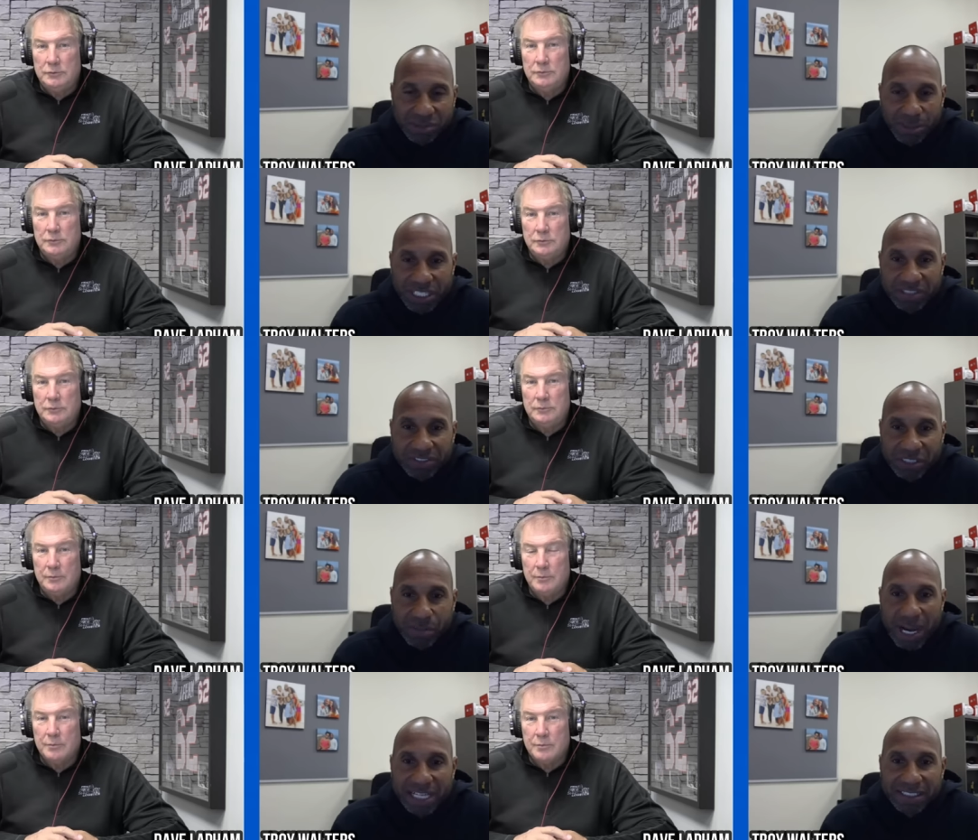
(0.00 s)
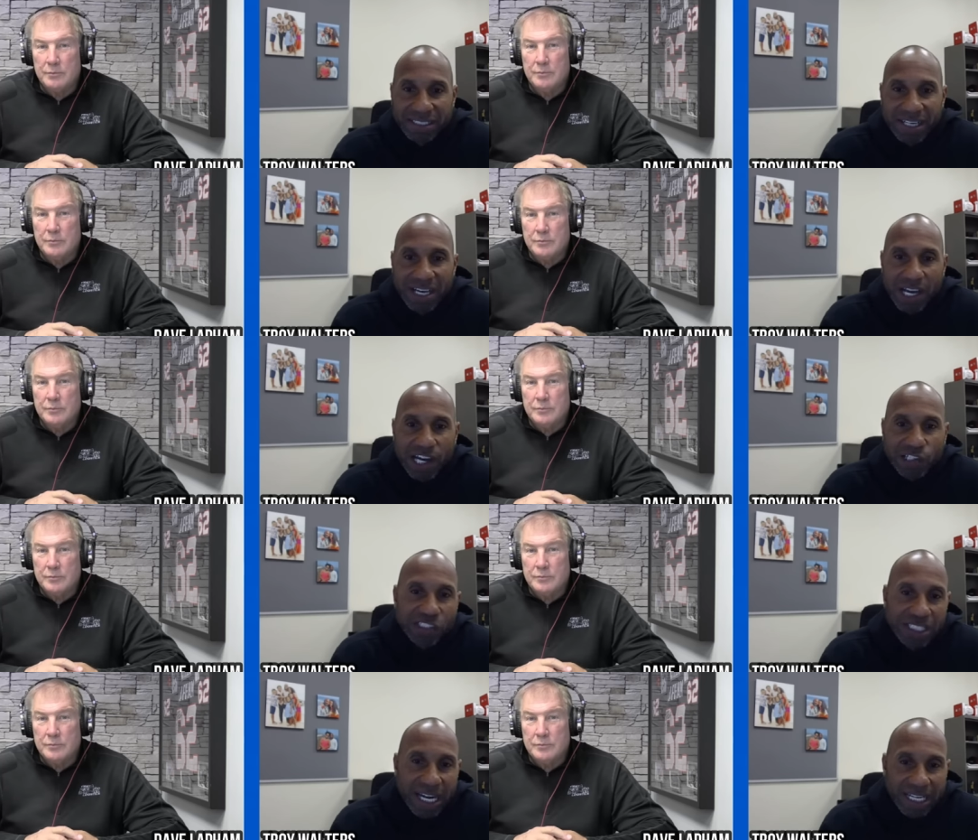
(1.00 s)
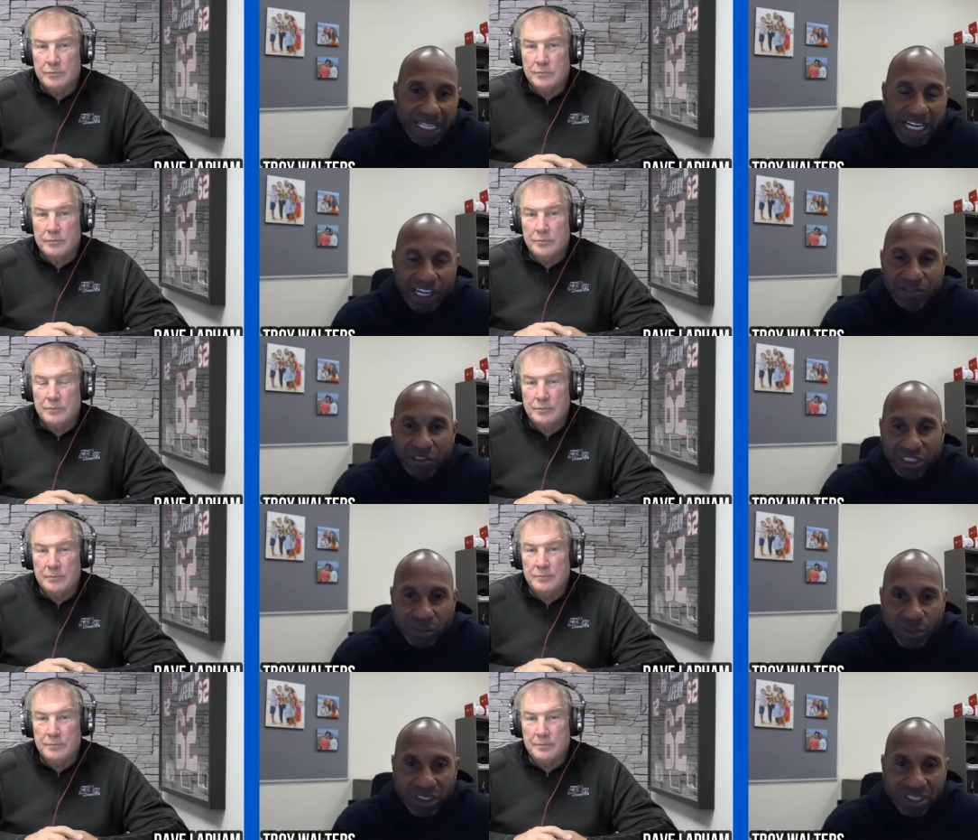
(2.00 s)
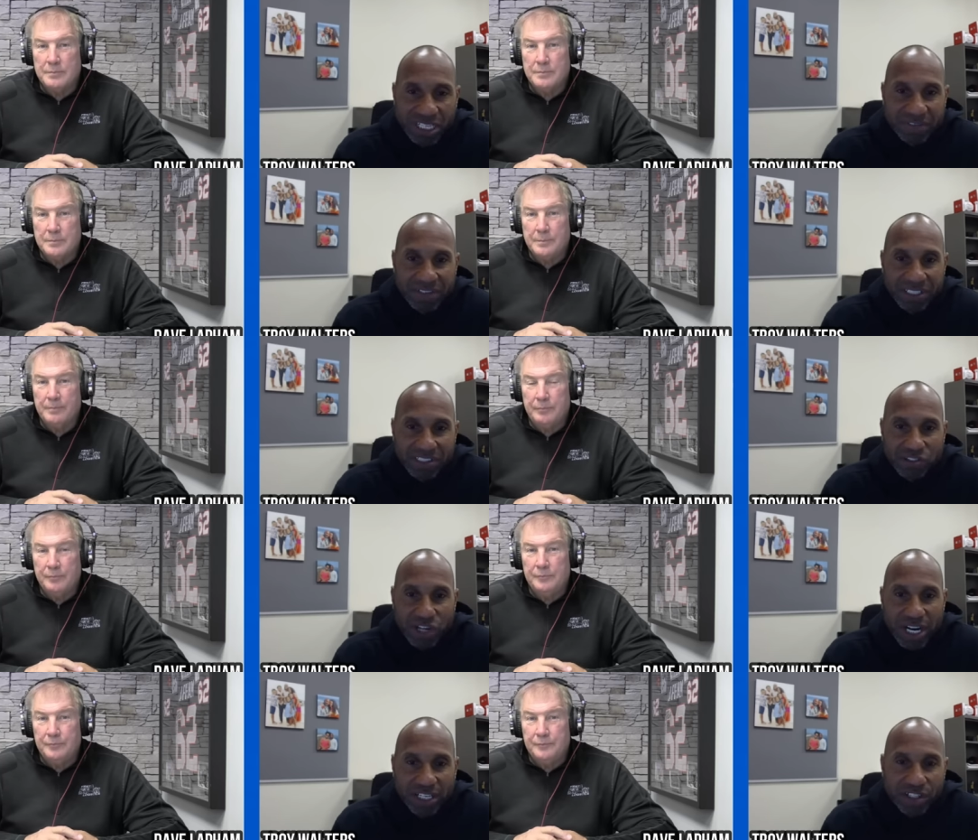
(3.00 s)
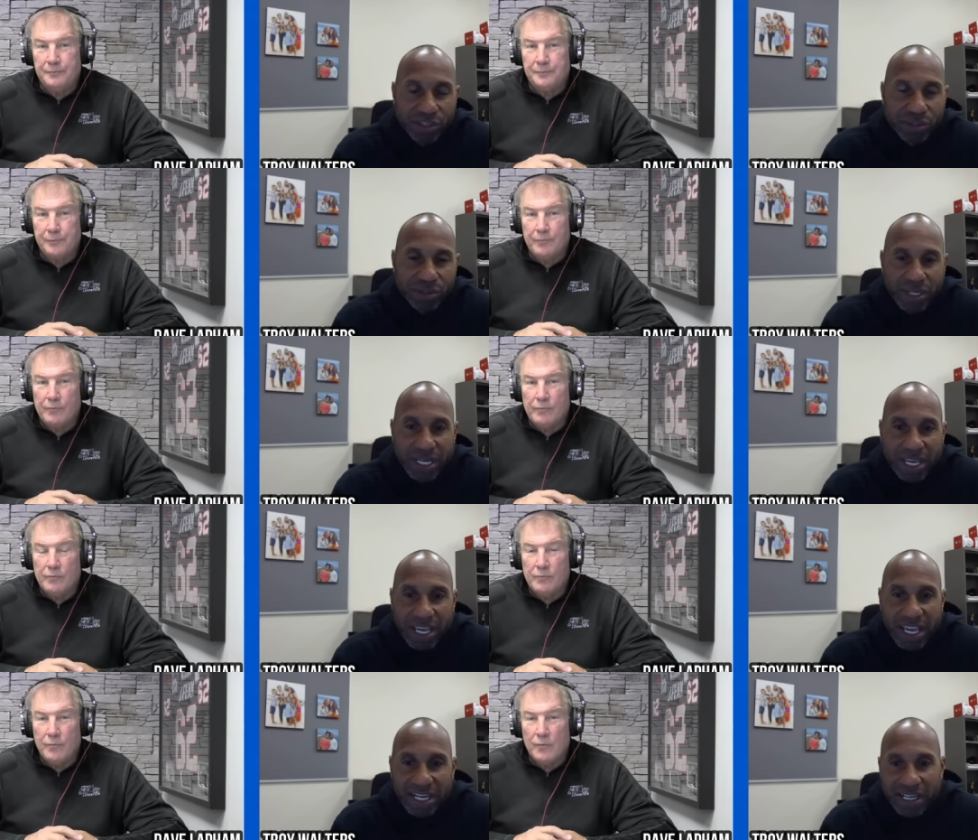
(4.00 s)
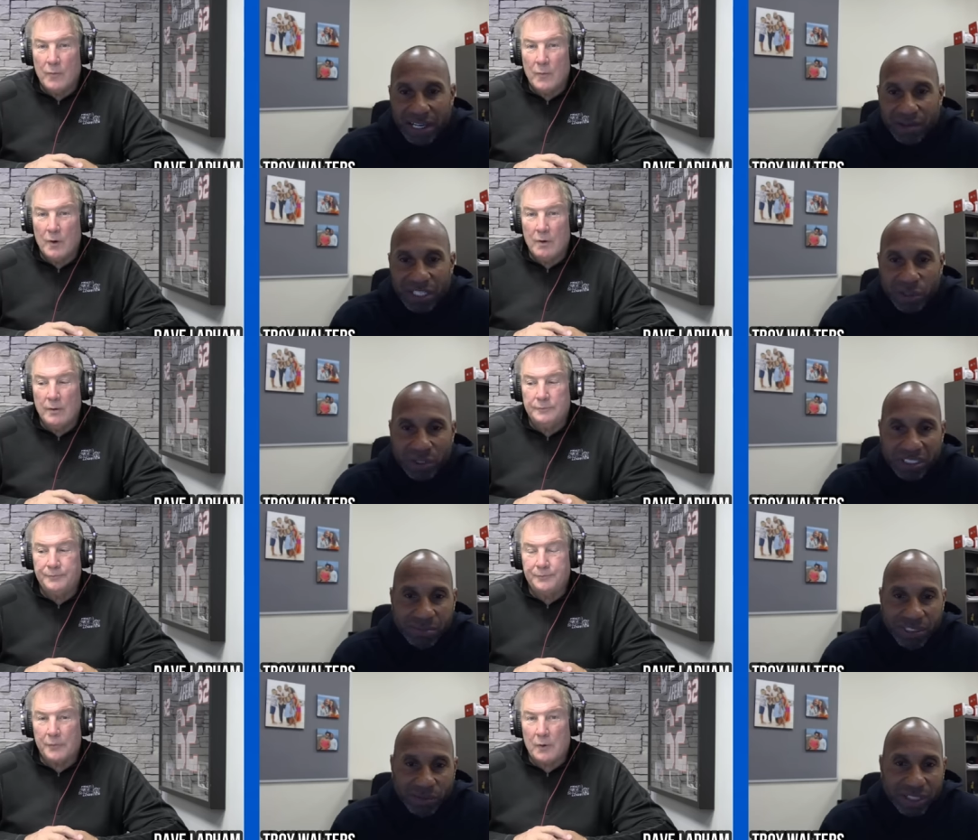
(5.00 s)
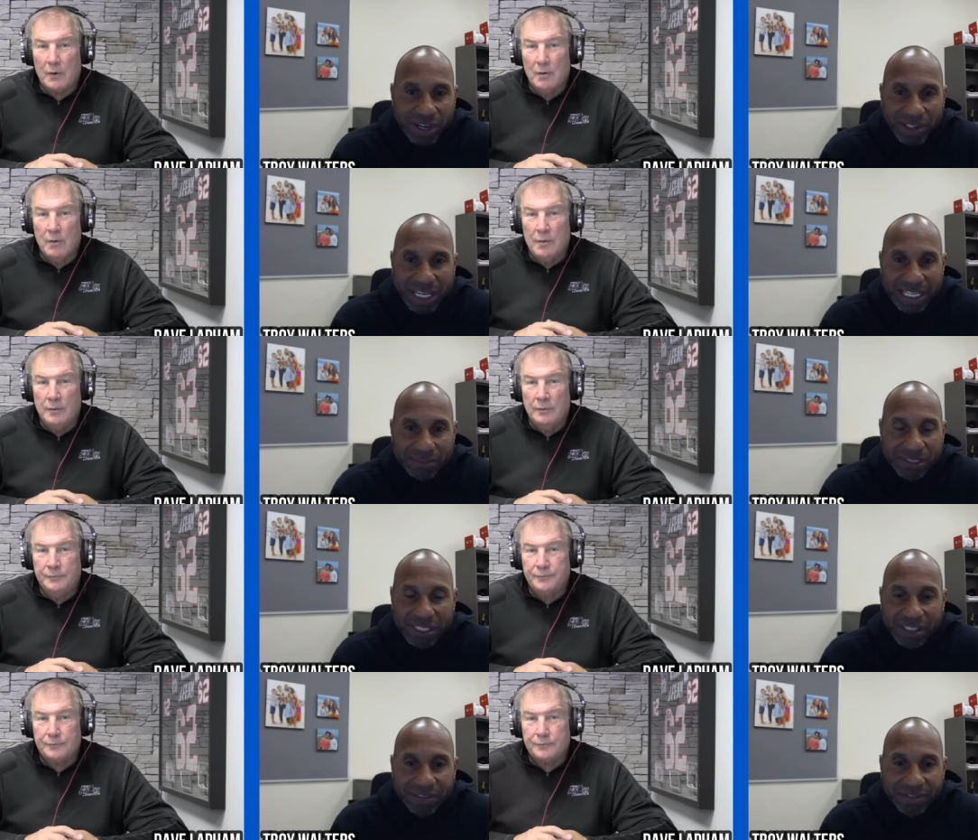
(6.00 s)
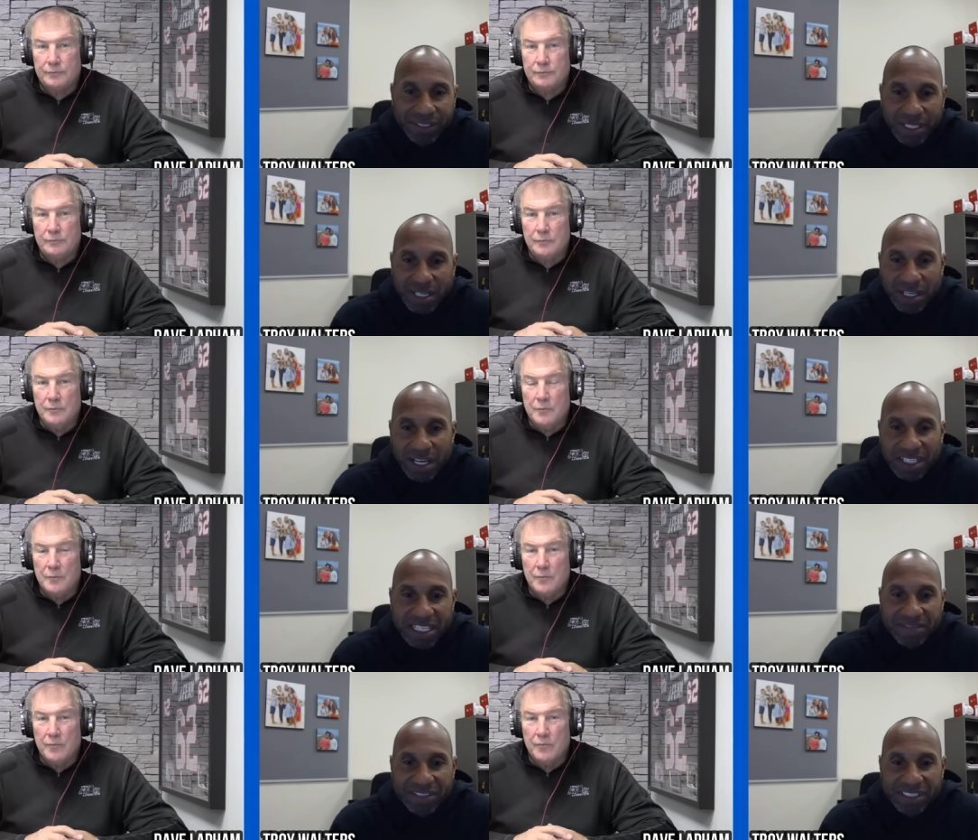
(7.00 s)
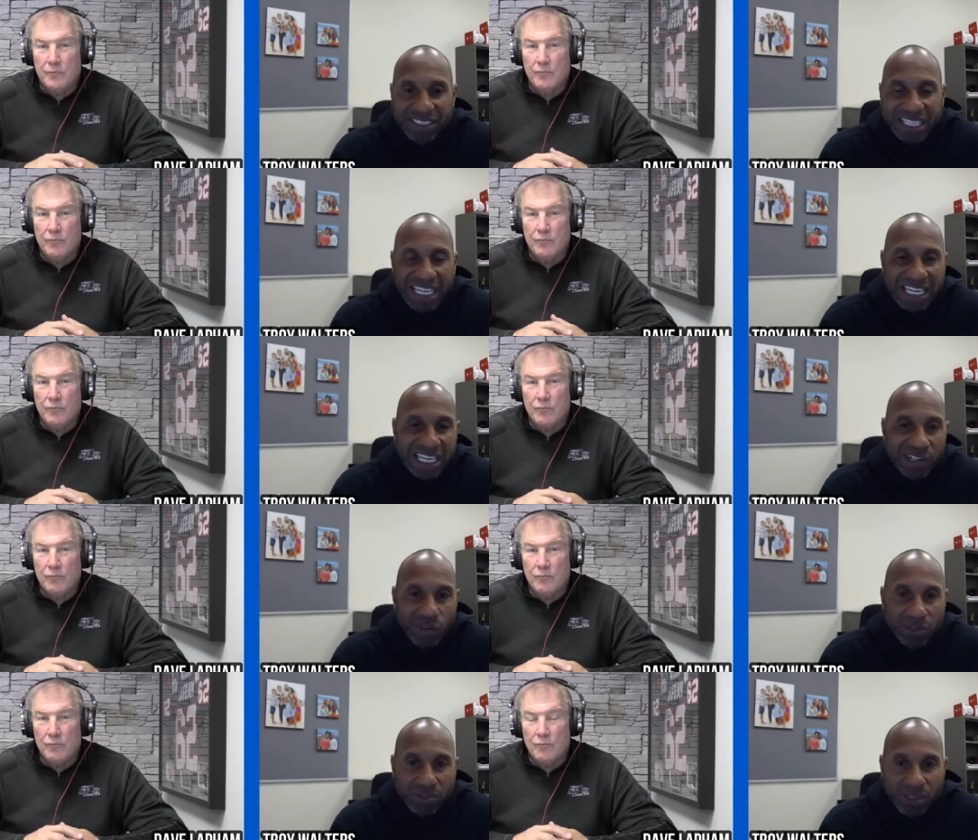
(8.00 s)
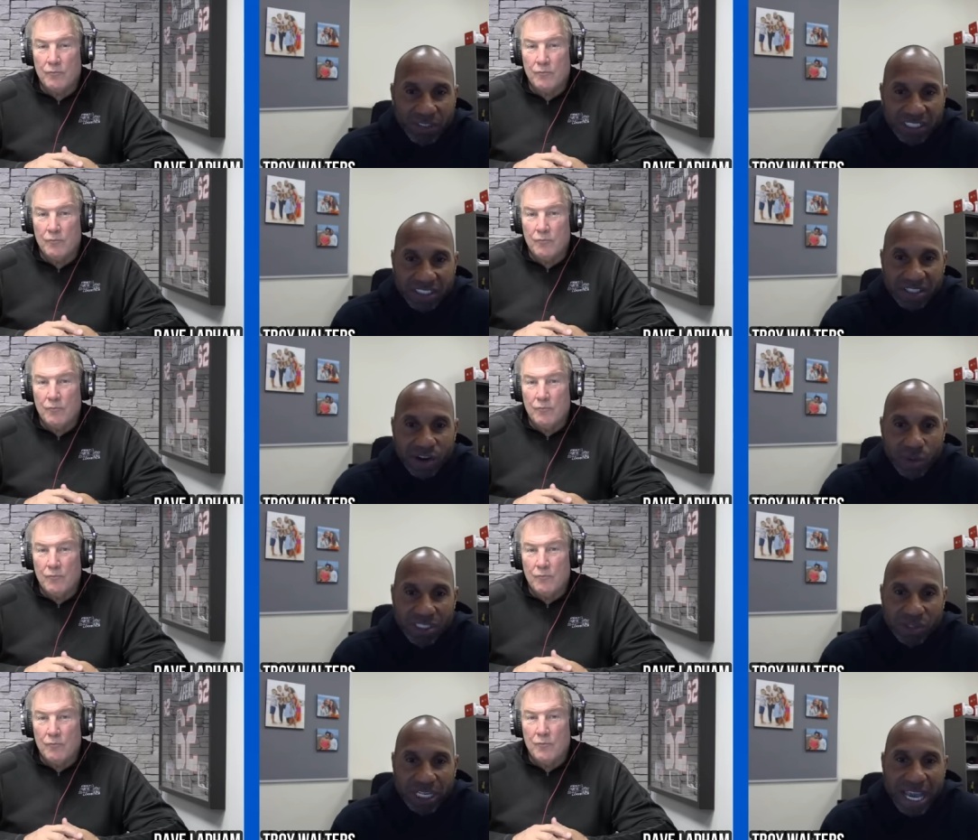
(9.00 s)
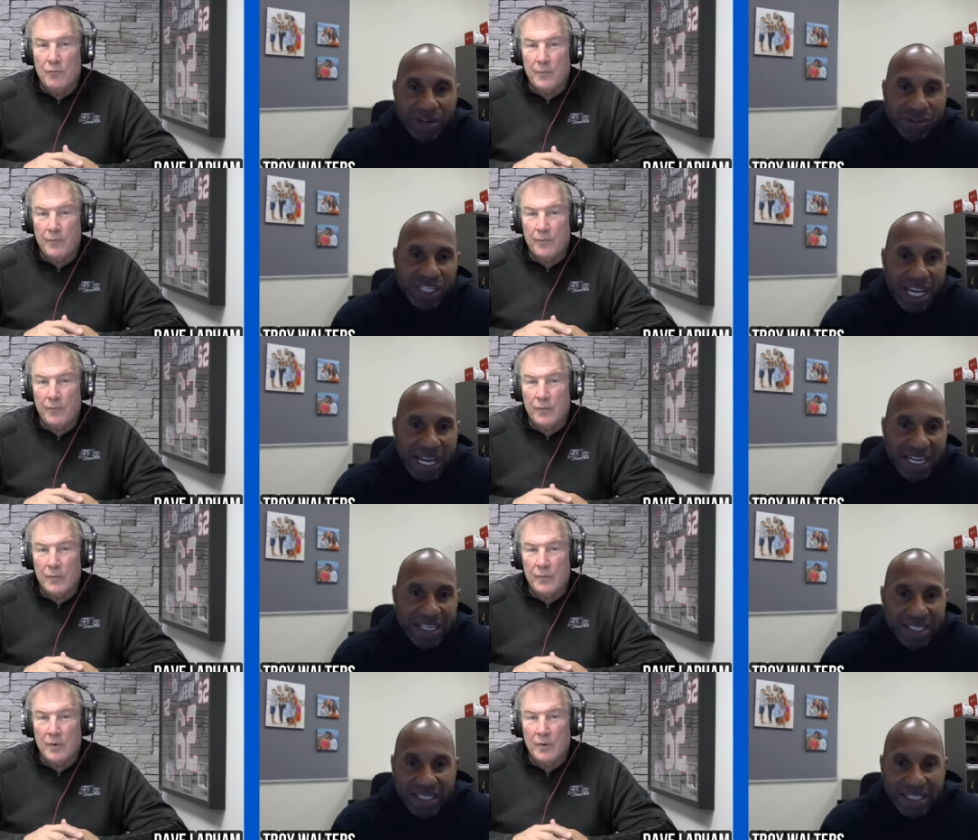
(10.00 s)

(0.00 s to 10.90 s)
Speaker 1: play different spots, understanding coverage and what the defense is trying to do. And, uh, you know, with a special talent like himself, uh, defense is key in on him. So if he's just always on the outside